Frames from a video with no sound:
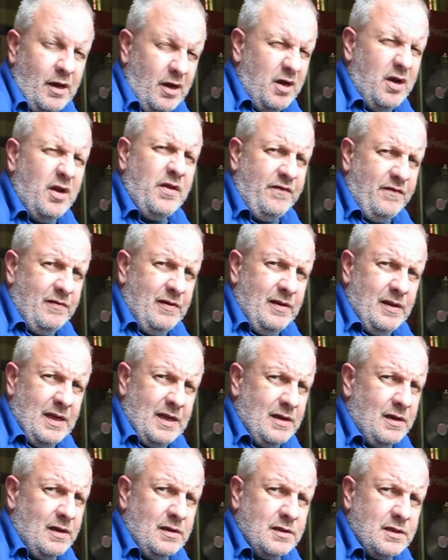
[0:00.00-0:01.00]
Another
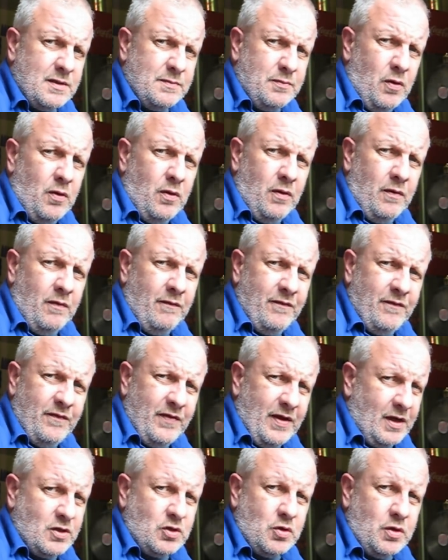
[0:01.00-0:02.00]
little small
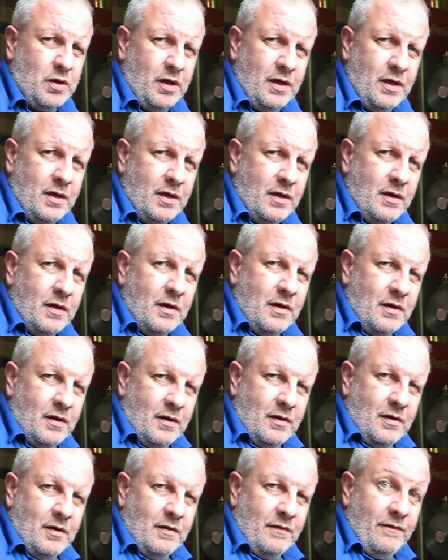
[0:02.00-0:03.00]
victory
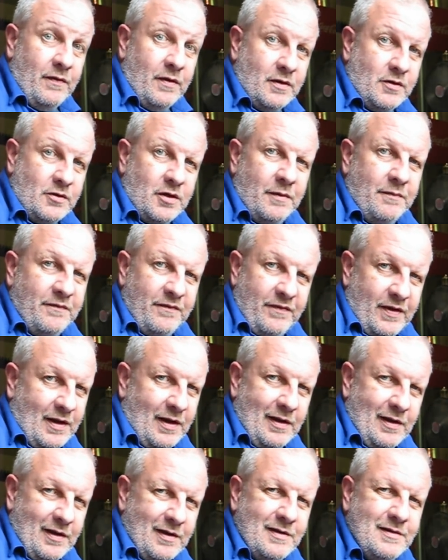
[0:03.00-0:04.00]
for the Drum
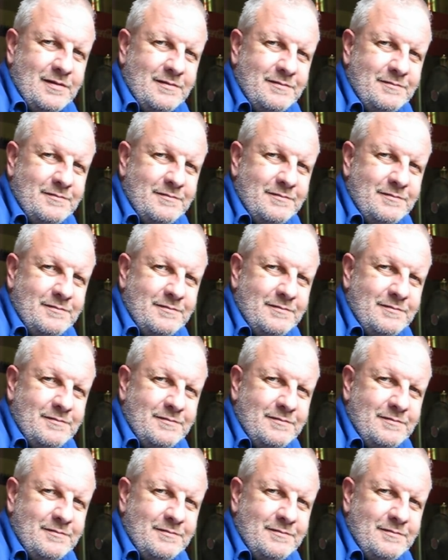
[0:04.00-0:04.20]
Fettler.